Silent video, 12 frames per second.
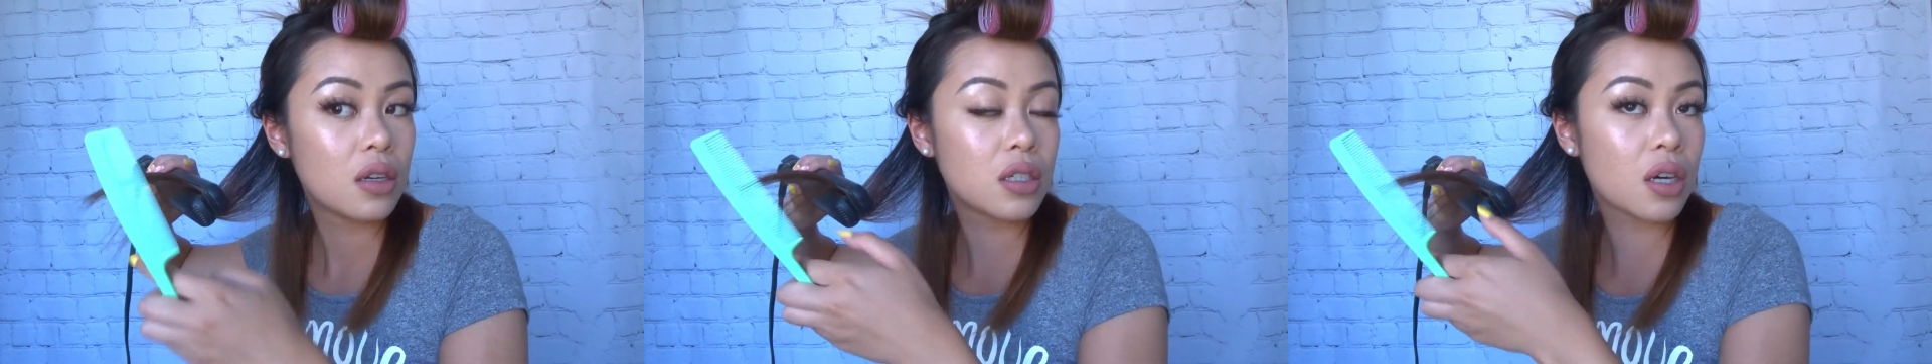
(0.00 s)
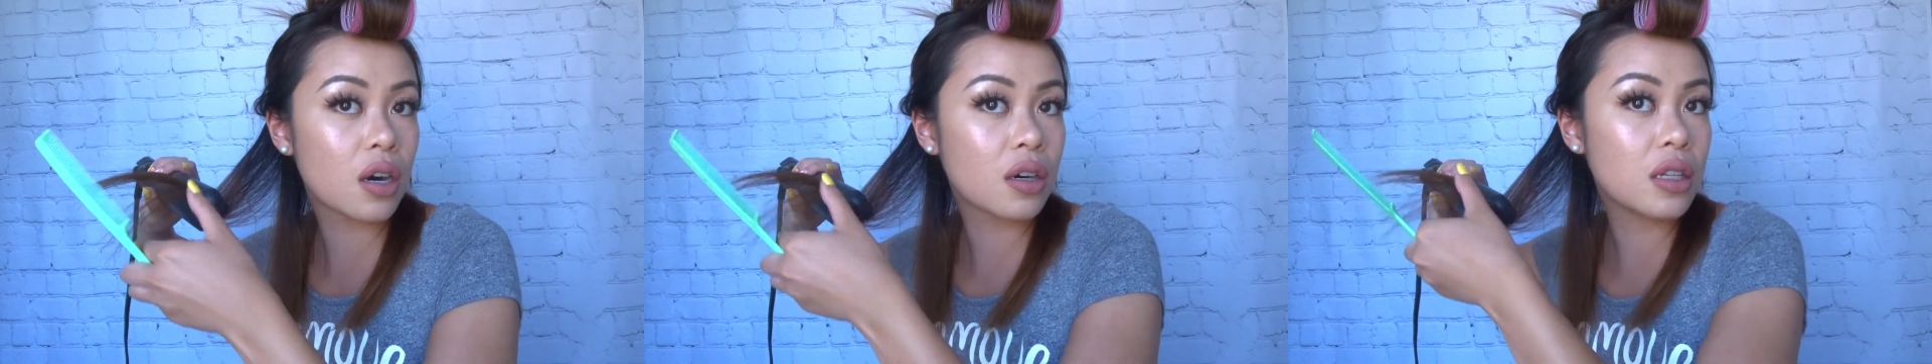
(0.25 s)

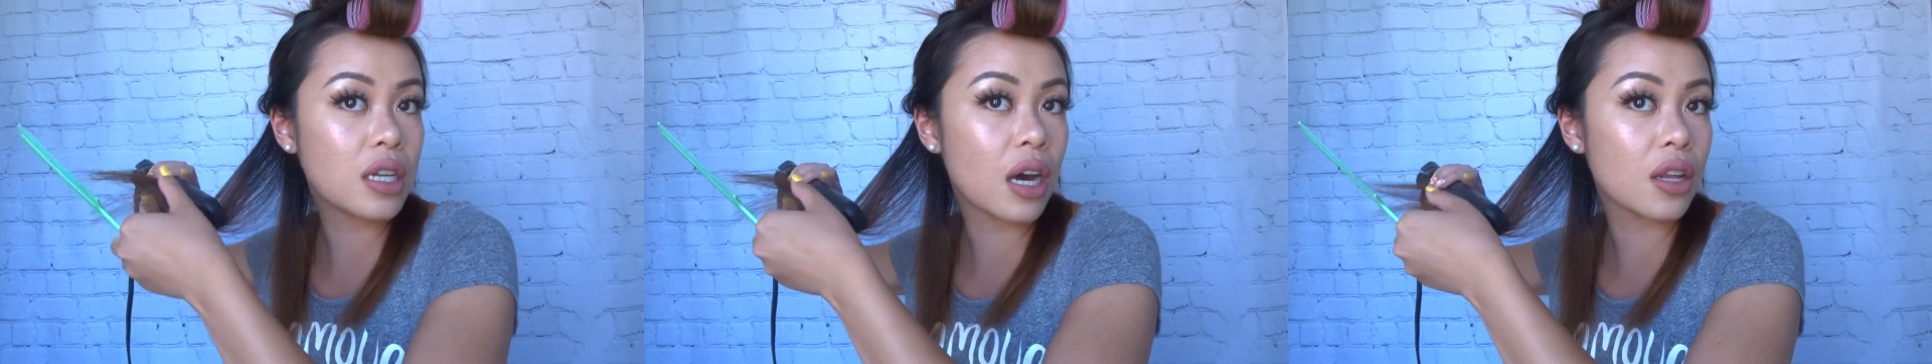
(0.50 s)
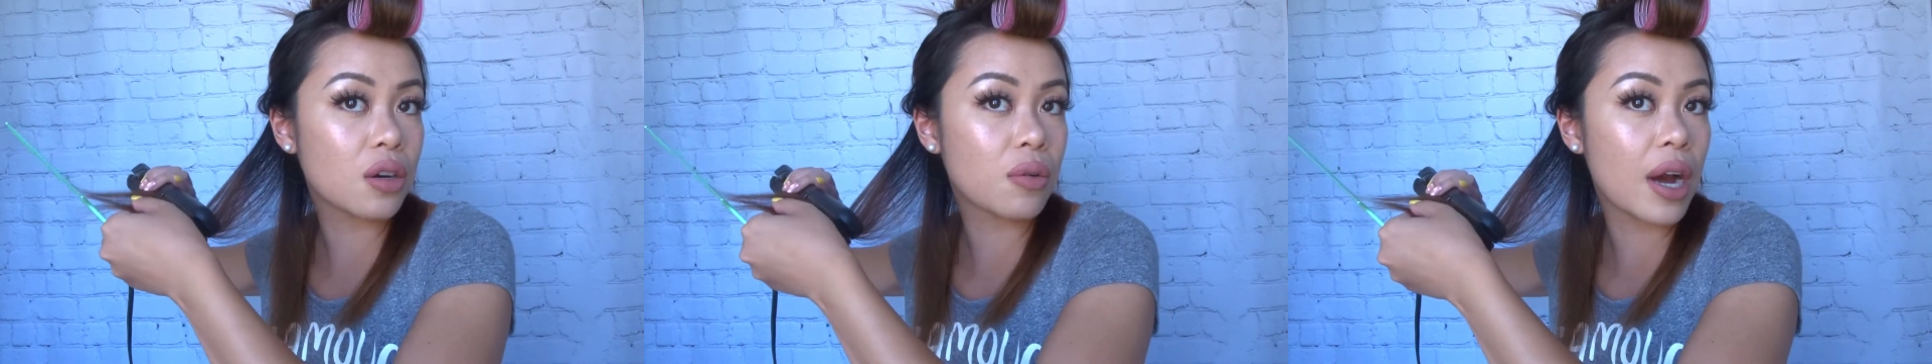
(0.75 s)
turn the
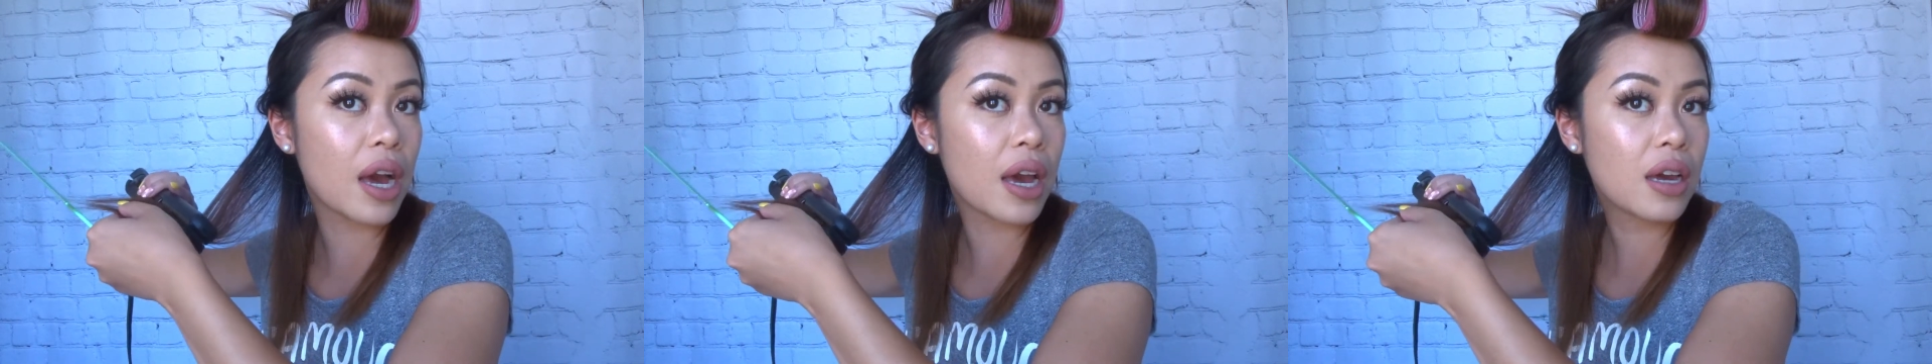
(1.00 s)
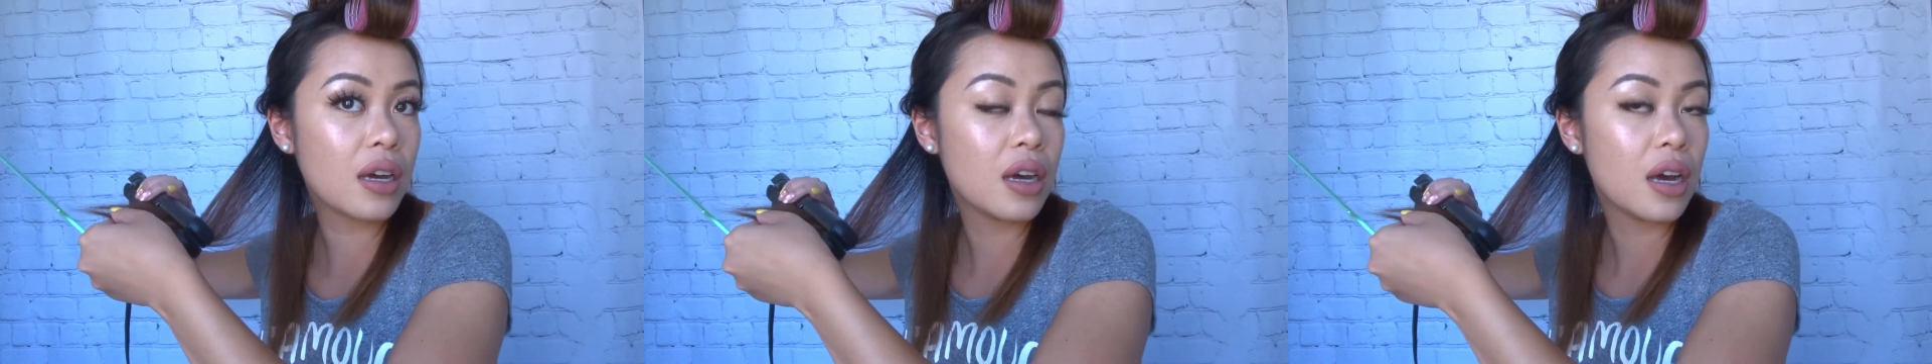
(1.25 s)
other
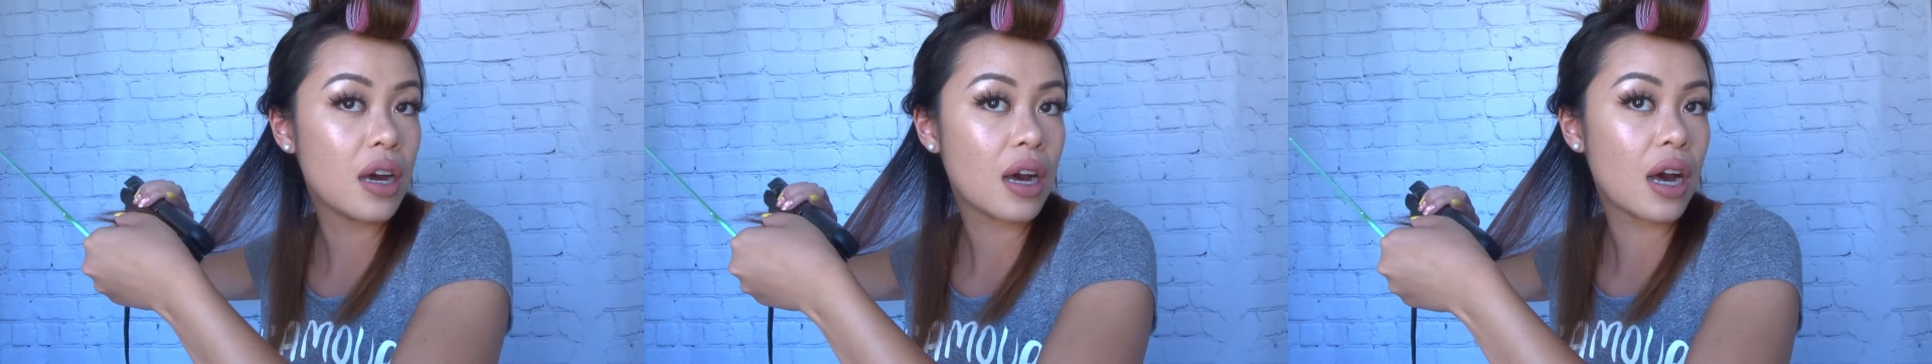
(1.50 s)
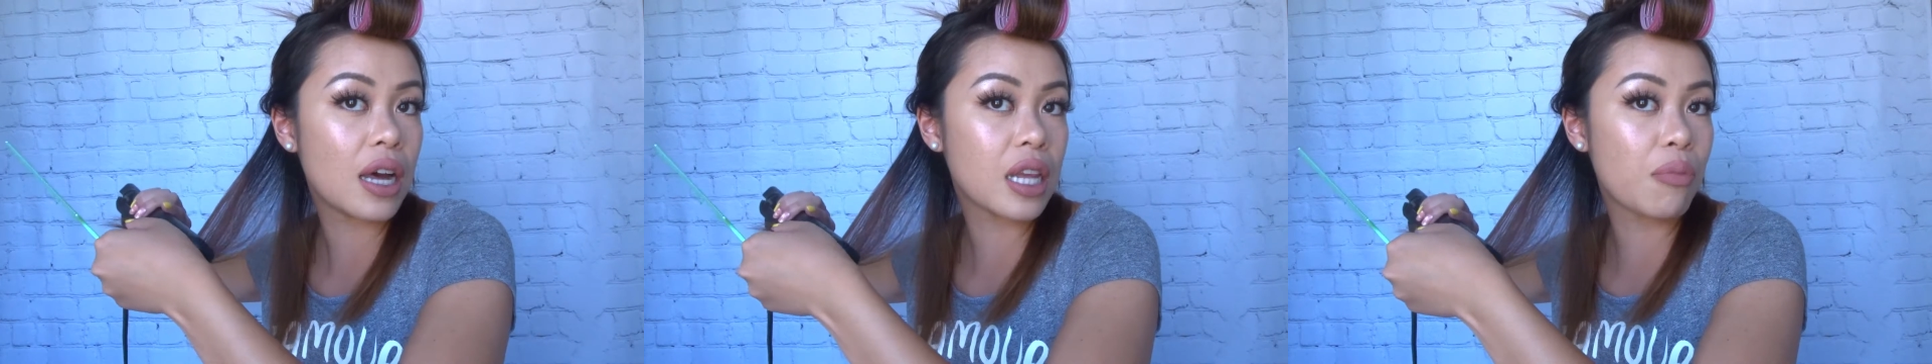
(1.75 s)
way,
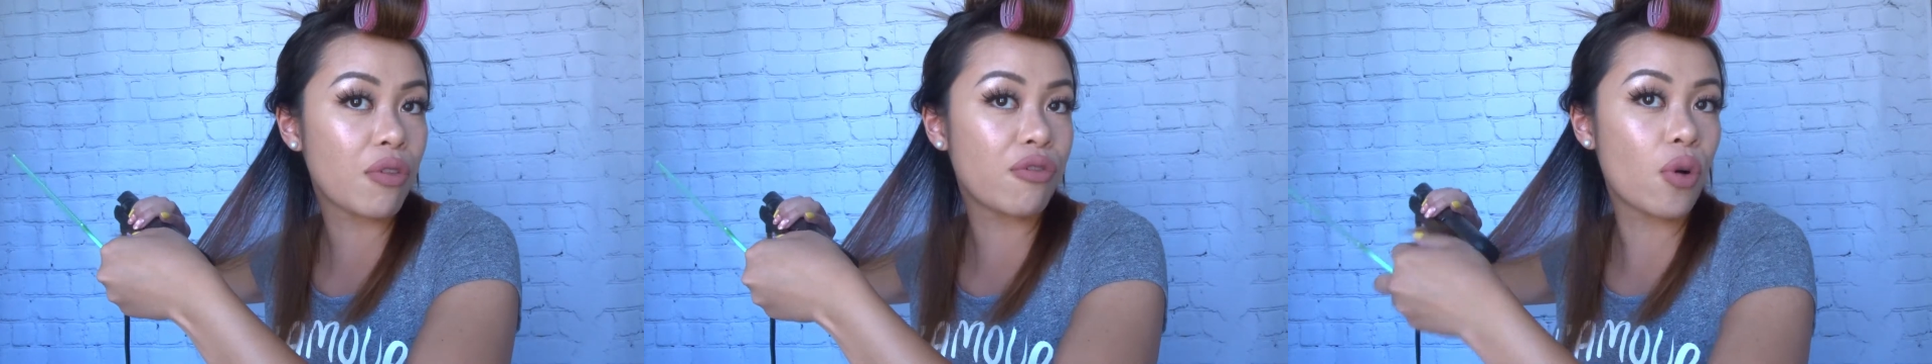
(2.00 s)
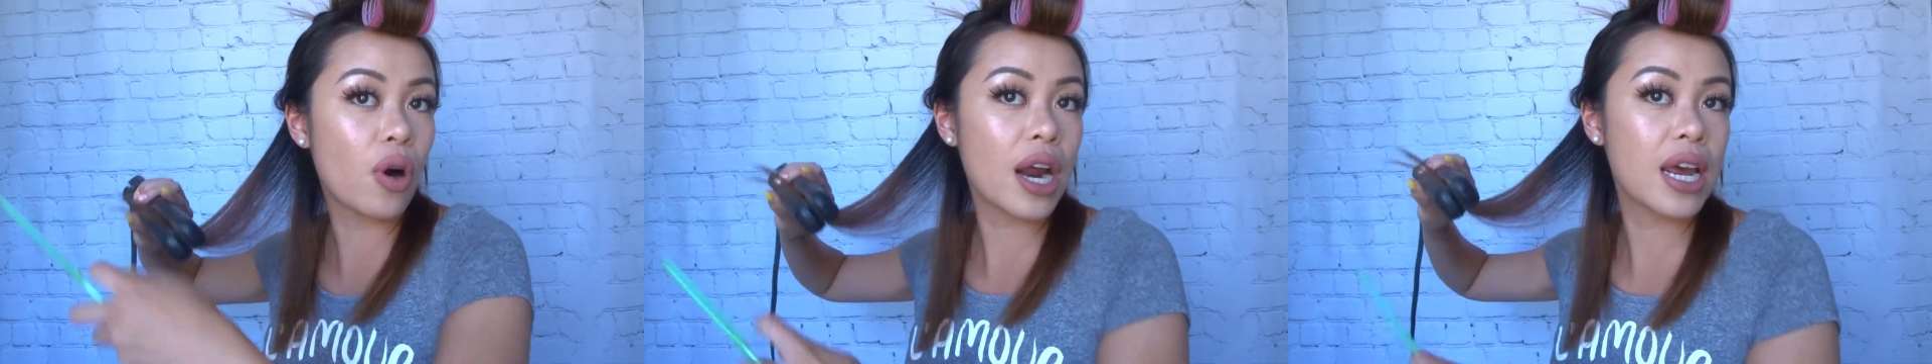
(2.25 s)
and then
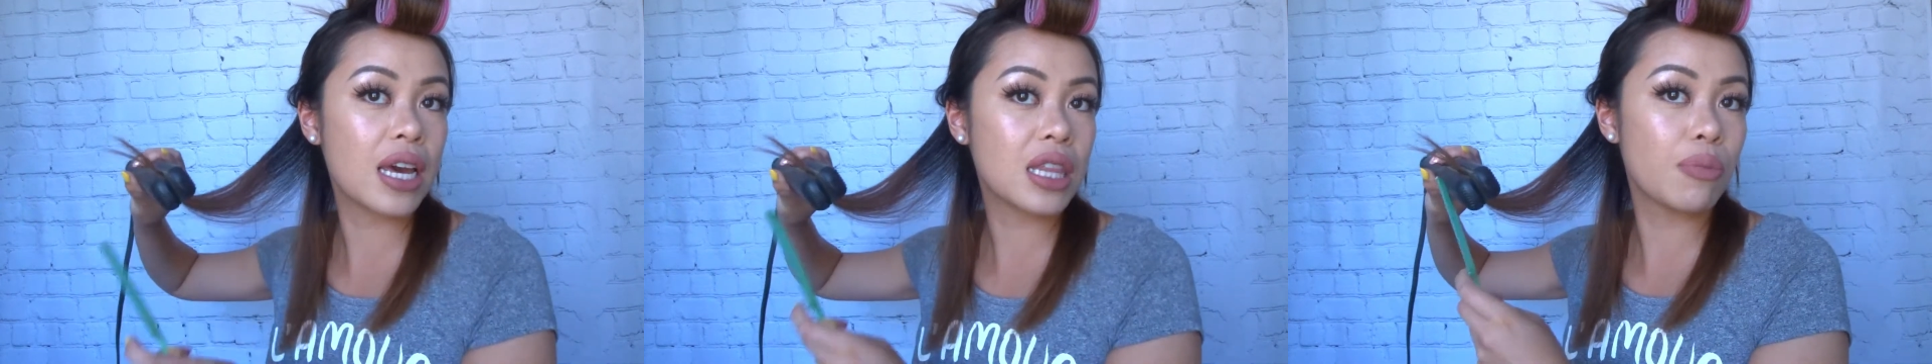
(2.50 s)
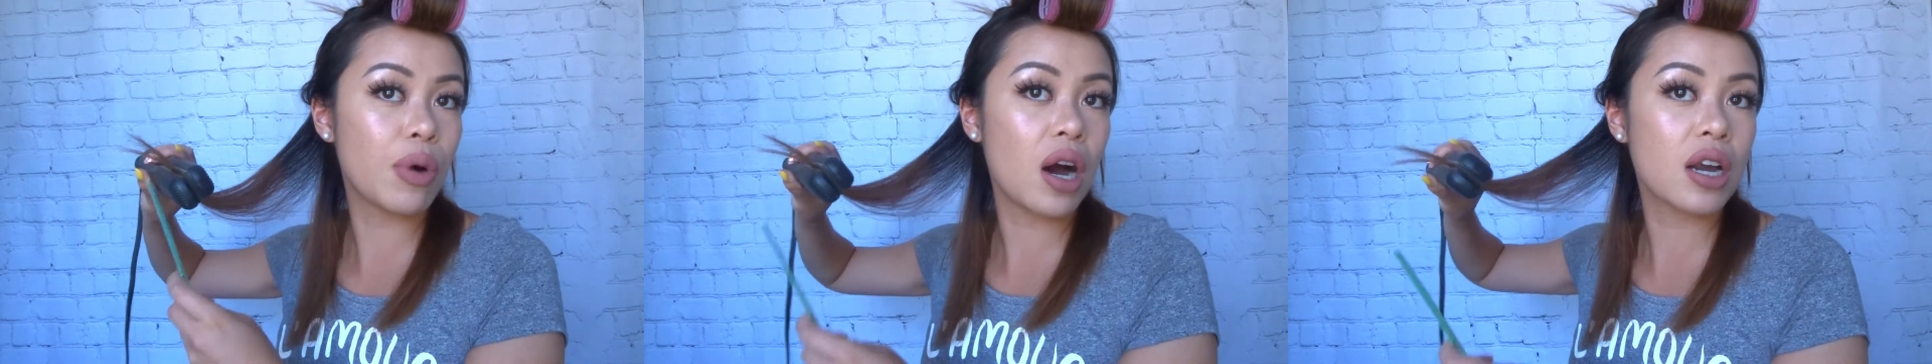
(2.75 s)
before I hit
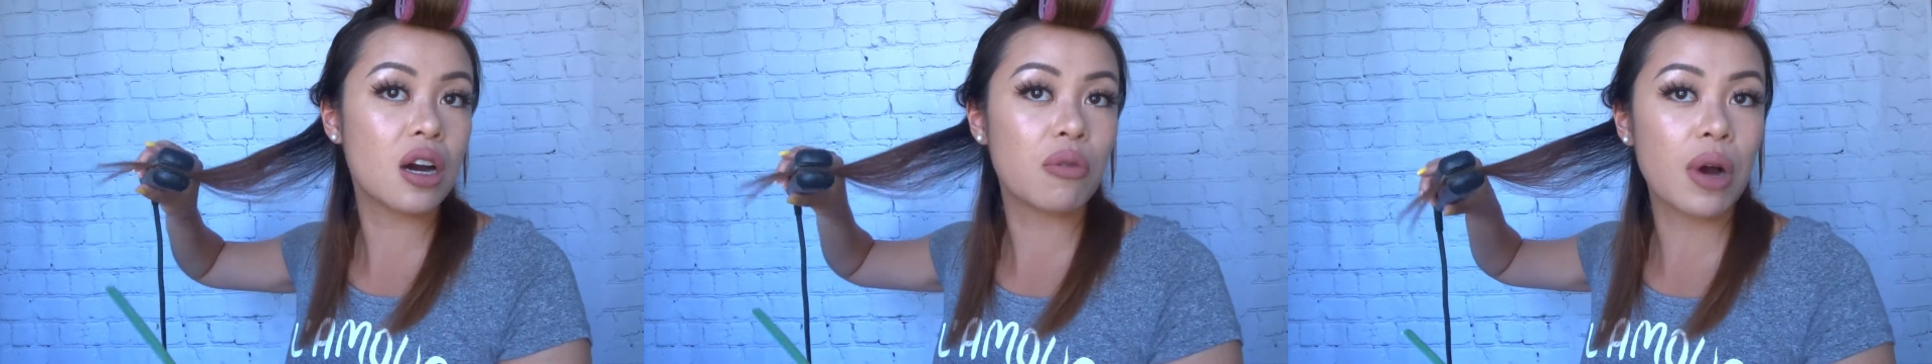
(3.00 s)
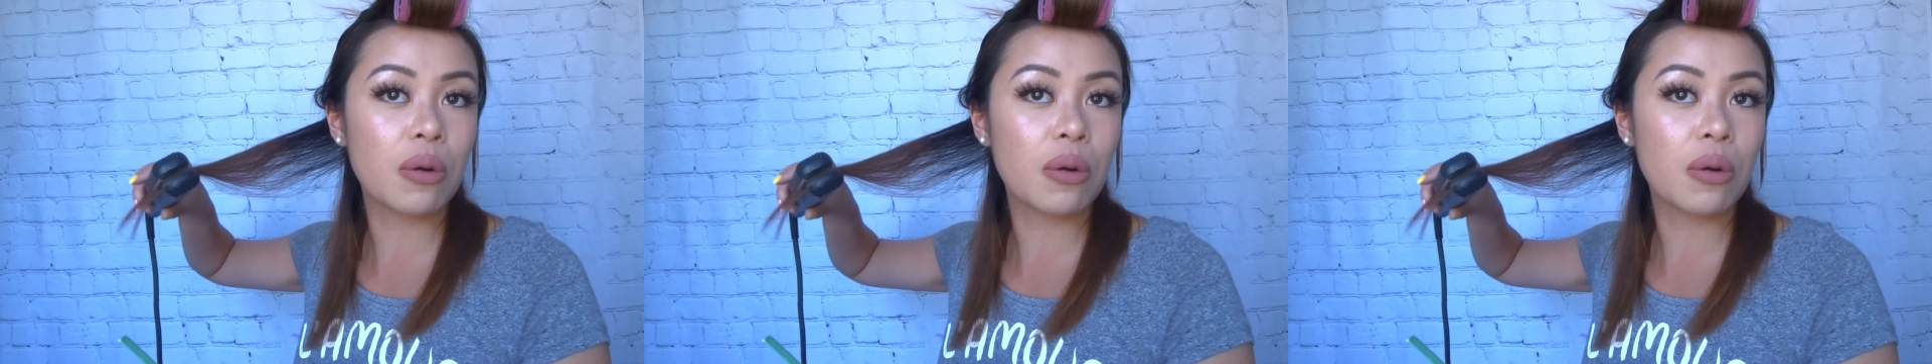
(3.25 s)
the bottom,